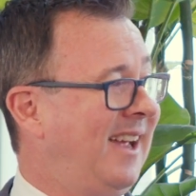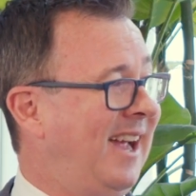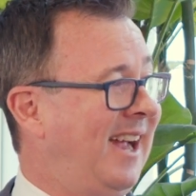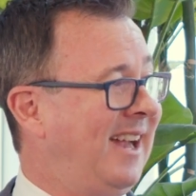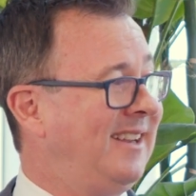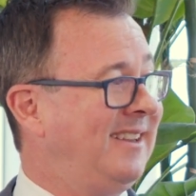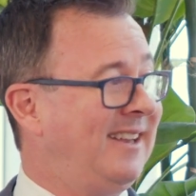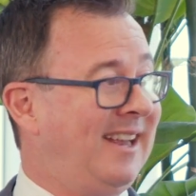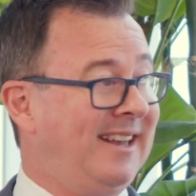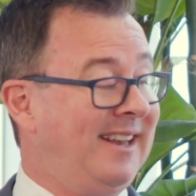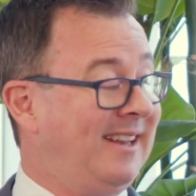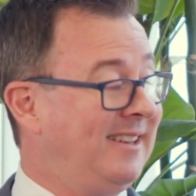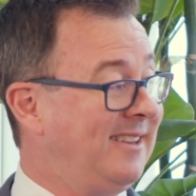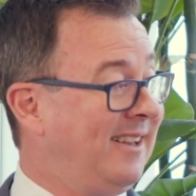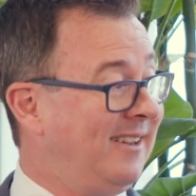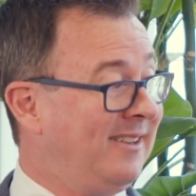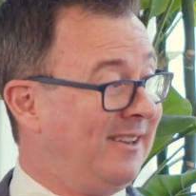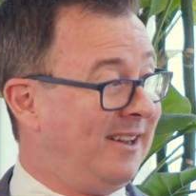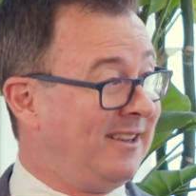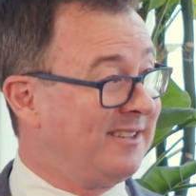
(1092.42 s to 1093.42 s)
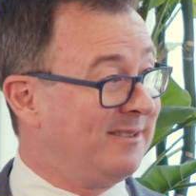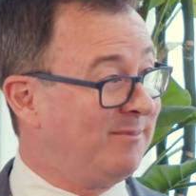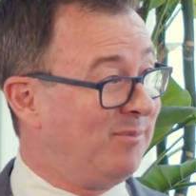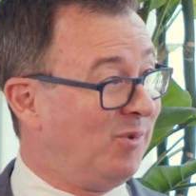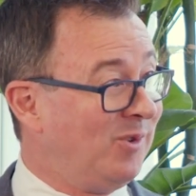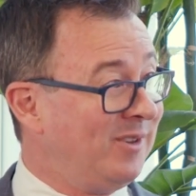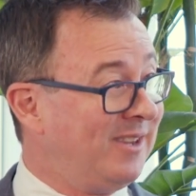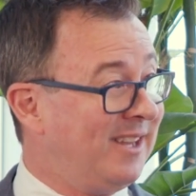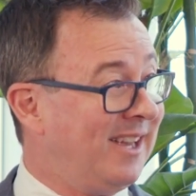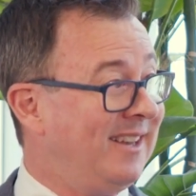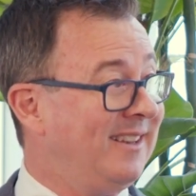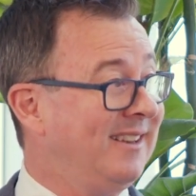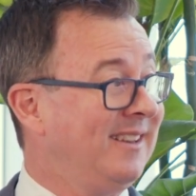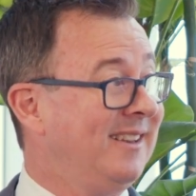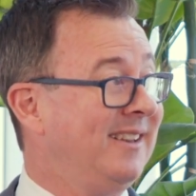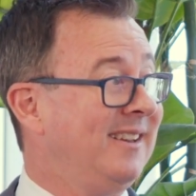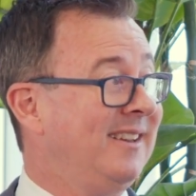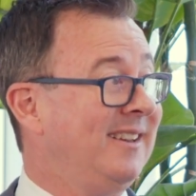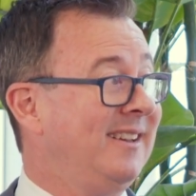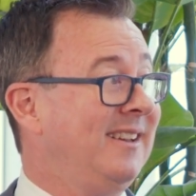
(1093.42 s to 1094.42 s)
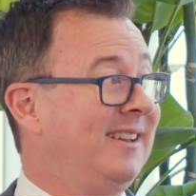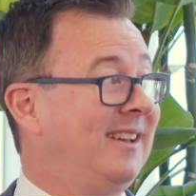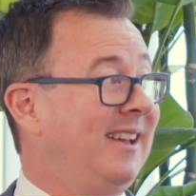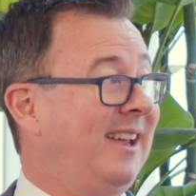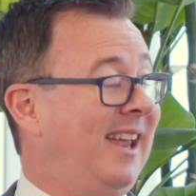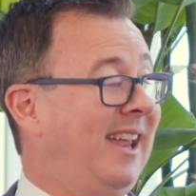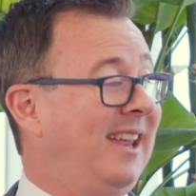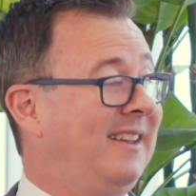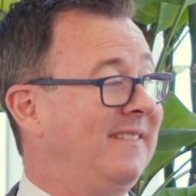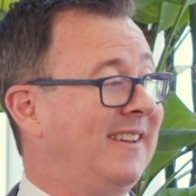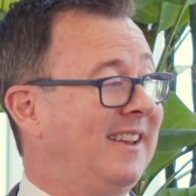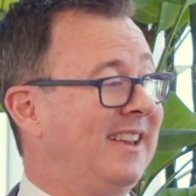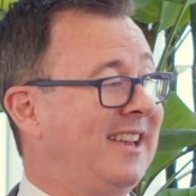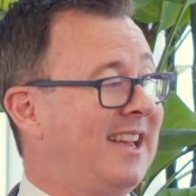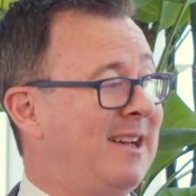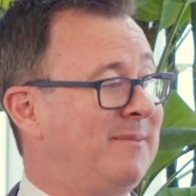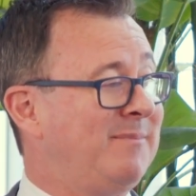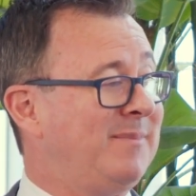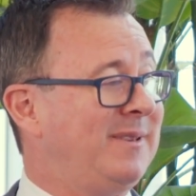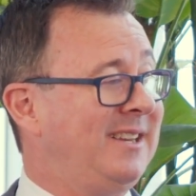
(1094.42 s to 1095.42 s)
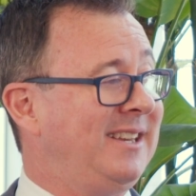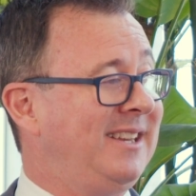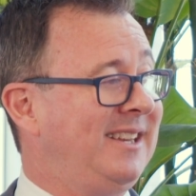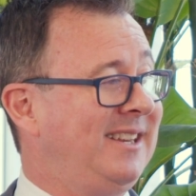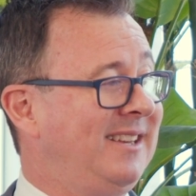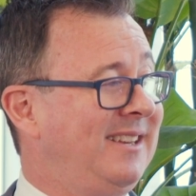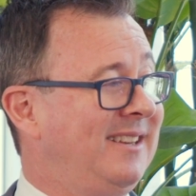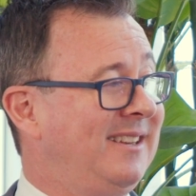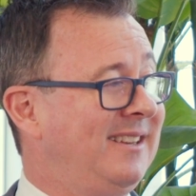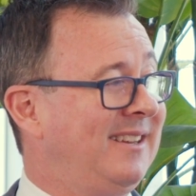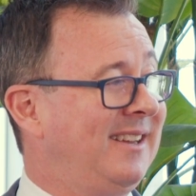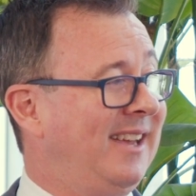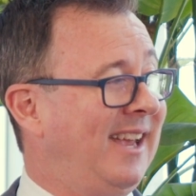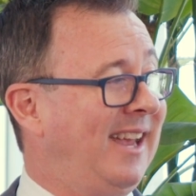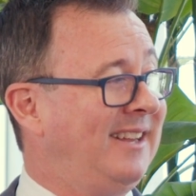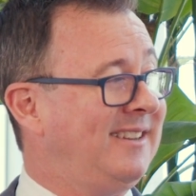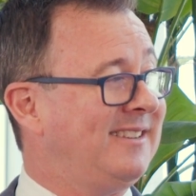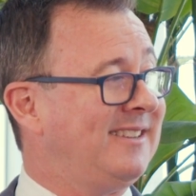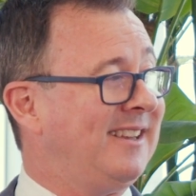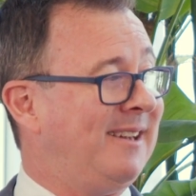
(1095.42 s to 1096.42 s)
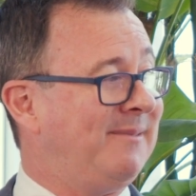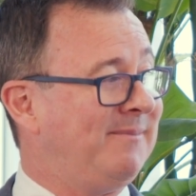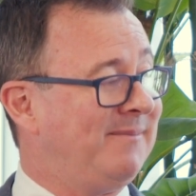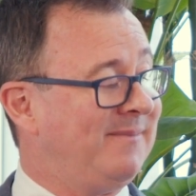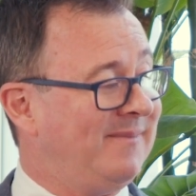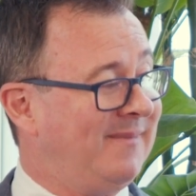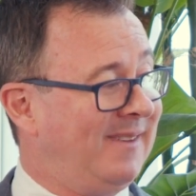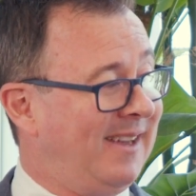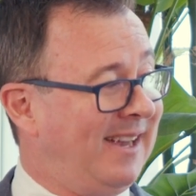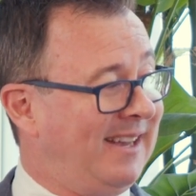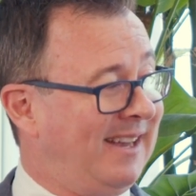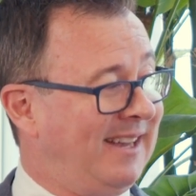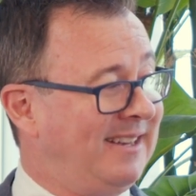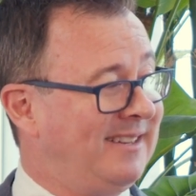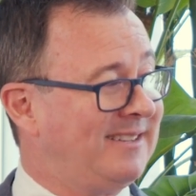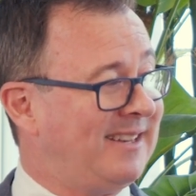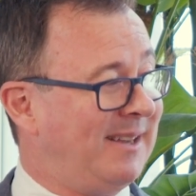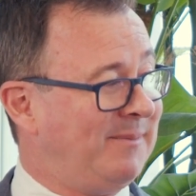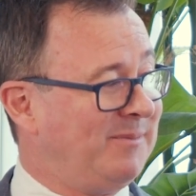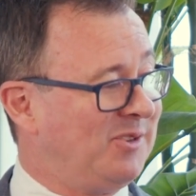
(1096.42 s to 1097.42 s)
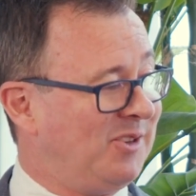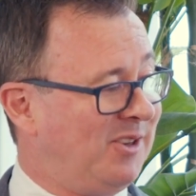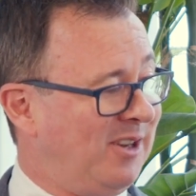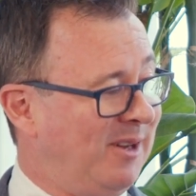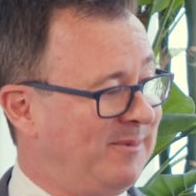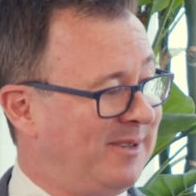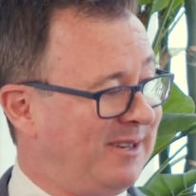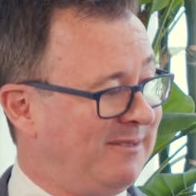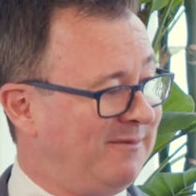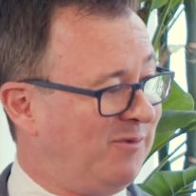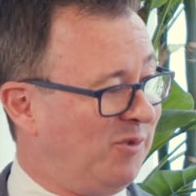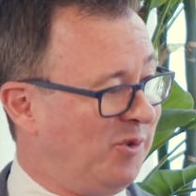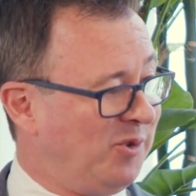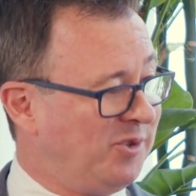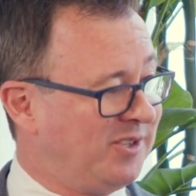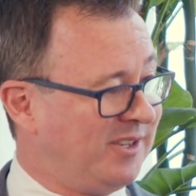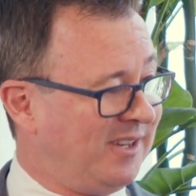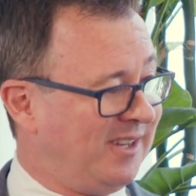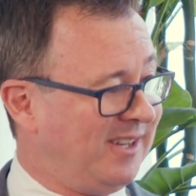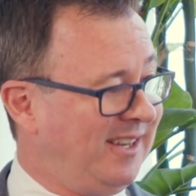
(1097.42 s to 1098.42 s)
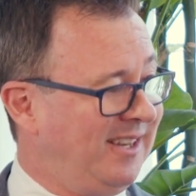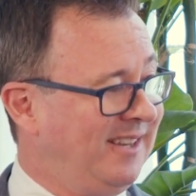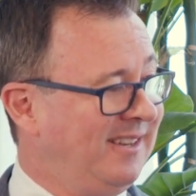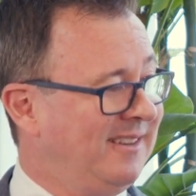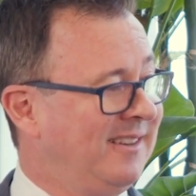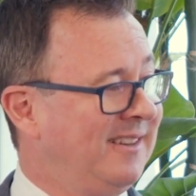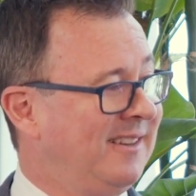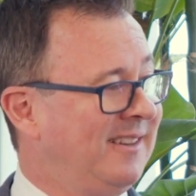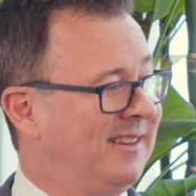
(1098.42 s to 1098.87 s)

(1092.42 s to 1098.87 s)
And I support that. If a company ends up, and sometimes, unfortunately,